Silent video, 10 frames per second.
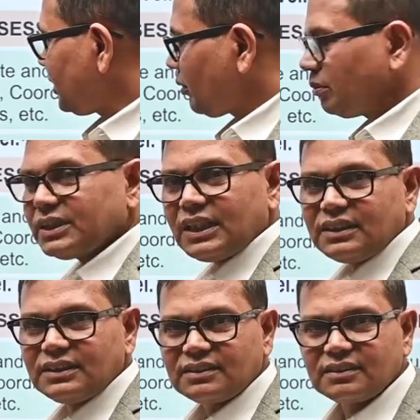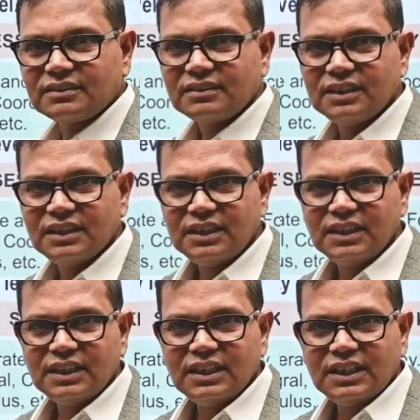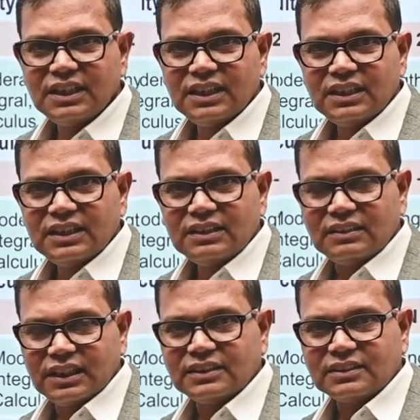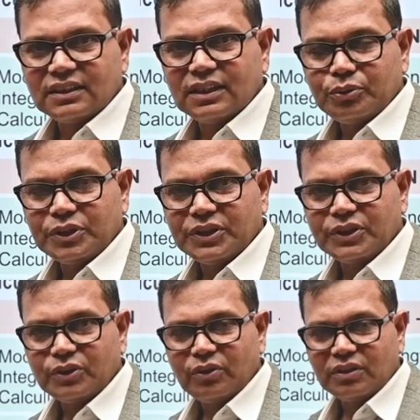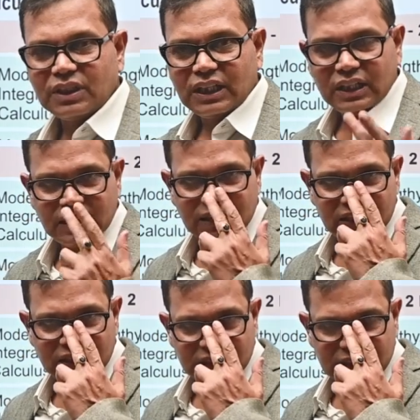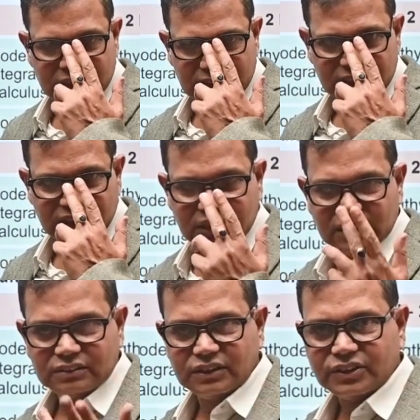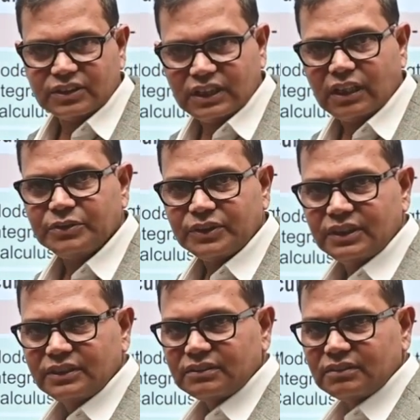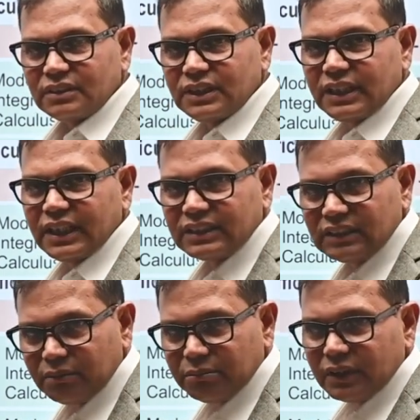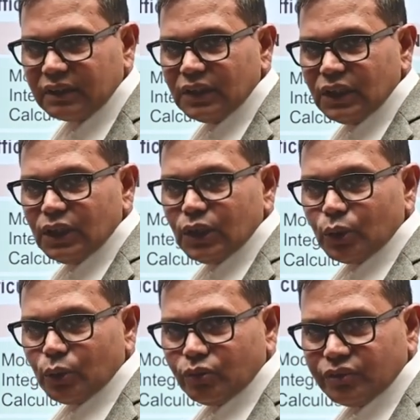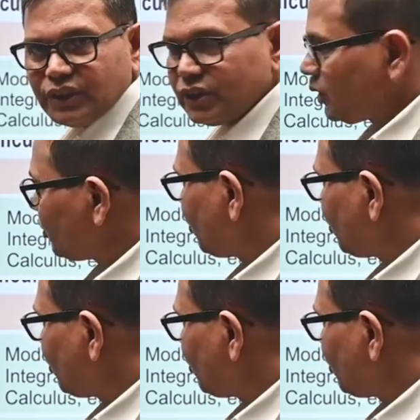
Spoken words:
from statistics, that is questions on this time series, index number, coefficient of